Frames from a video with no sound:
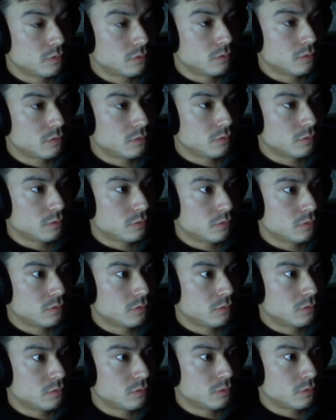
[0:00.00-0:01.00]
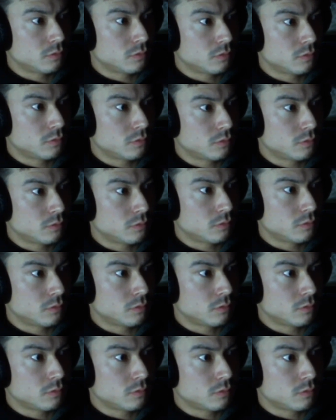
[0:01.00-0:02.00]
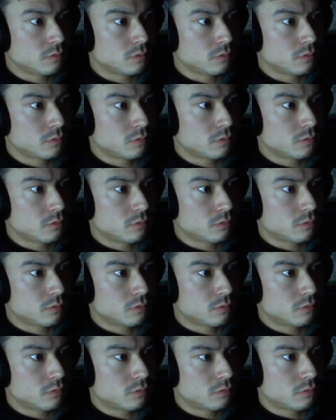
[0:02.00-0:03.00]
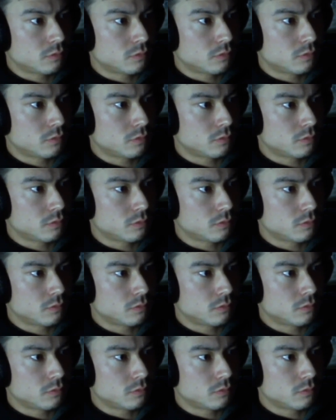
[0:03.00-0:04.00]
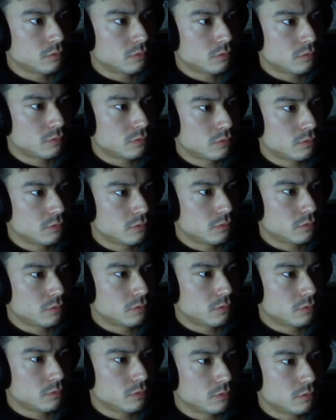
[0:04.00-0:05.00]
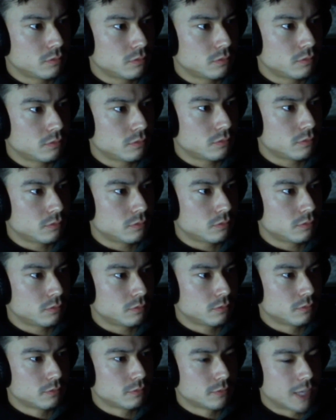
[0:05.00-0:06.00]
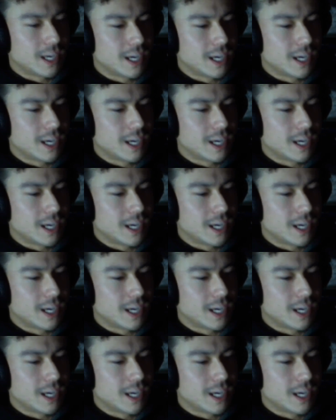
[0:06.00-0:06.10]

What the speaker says: (silence)